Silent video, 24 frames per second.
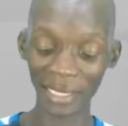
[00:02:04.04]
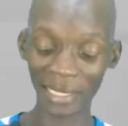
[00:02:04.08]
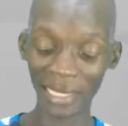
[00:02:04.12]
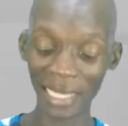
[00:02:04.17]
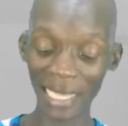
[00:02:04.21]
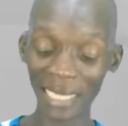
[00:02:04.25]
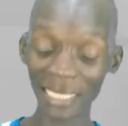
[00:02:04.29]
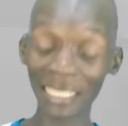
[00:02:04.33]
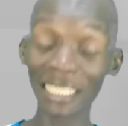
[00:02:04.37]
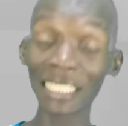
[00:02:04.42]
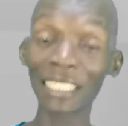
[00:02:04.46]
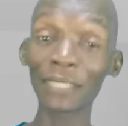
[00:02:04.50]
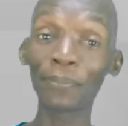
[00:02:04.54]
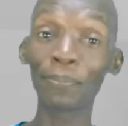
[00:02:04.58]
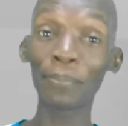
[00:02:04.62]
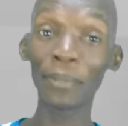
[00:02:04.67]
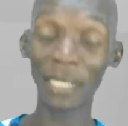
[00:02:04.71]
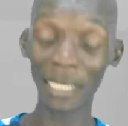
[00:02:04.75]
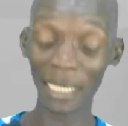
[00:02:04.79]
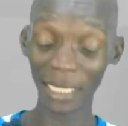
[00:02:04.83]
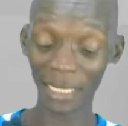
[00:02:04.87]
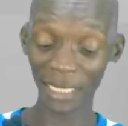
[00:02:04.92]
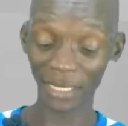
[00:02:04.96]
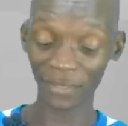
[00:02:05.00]
that is
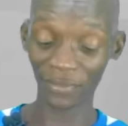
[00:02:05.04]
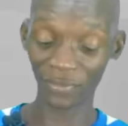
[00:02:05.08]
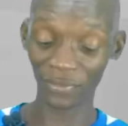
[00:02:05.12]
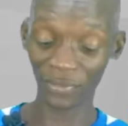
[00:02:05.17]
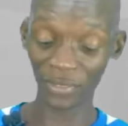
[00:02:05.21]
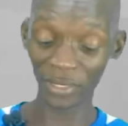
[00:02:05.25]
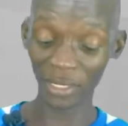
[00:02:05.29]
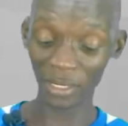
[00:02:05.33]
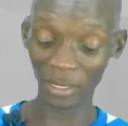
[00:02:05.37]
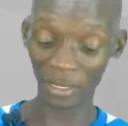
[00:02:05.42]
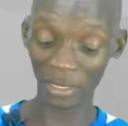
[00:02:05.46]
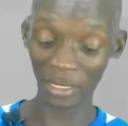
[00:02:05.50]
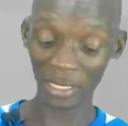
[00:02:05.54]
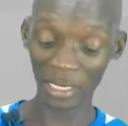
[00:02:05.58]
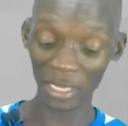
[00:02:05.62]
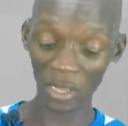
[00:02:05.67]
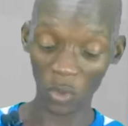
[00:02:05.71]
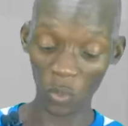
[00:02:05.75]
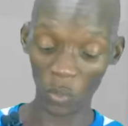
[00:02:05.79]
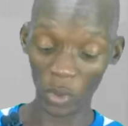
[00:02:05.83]
PSV.